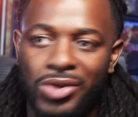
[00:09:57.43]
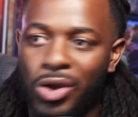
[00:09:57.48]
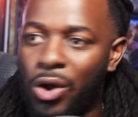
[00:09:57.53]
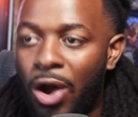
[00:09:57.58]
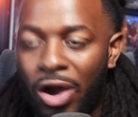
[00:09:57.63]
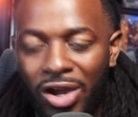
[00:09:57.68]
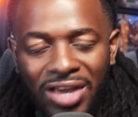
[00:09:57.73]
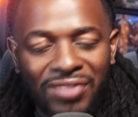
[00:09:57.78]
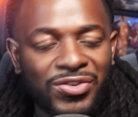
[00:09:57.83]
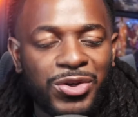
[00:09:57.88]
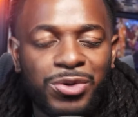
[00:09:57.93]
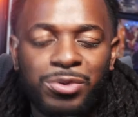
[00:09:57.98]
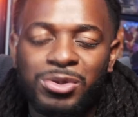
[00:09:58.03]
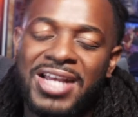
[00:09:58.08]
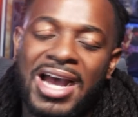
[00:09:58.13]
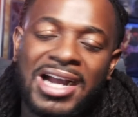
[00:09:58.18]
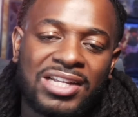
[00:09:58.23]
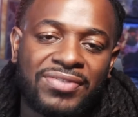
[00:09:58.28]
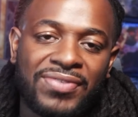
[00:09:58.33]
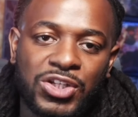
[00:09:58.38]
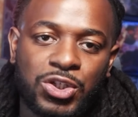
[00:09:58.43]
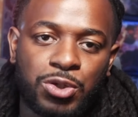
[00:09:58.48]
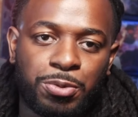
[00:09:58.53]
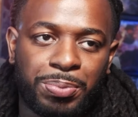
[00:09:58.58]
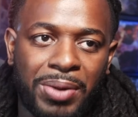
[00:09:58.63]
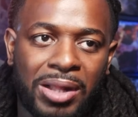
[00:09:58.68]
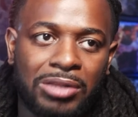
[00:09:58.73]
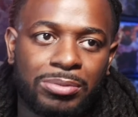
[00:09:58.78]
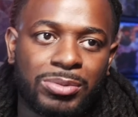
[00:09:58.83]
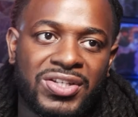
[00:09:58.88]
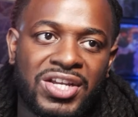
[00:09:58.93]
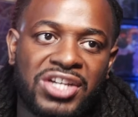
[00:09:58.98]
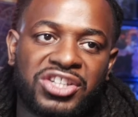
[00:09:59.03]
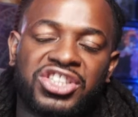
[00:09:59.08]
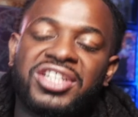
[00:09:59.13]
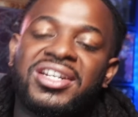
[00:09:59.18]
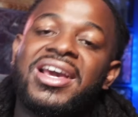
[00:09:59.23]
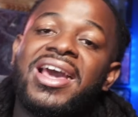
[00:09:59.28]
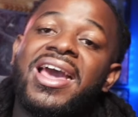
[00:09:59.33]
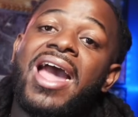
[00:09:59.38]
All you have to do is activate super
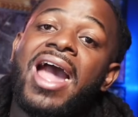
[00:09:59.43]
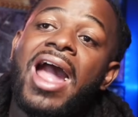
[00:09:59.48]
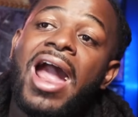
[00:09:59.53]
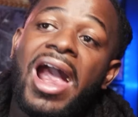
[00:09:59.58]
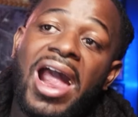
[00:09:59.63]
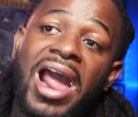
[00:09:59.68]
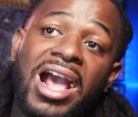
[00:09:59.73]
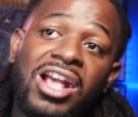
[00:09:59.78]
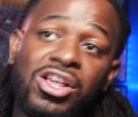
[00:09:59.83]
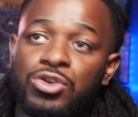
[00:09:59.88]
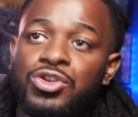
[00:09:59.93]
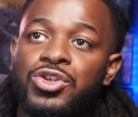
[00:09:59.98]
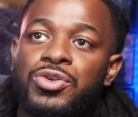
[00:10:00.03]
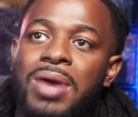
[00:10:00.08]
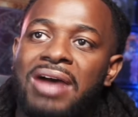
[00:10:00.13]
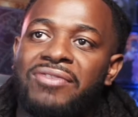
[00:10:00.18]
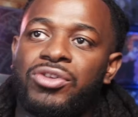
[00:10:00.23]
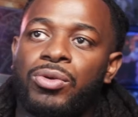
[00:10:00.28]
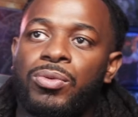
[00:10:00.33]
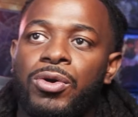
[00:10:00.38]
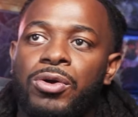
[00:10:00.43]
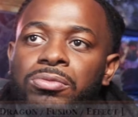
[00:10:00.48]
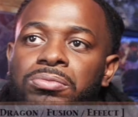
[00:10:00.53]
polymerization, and you do have the room,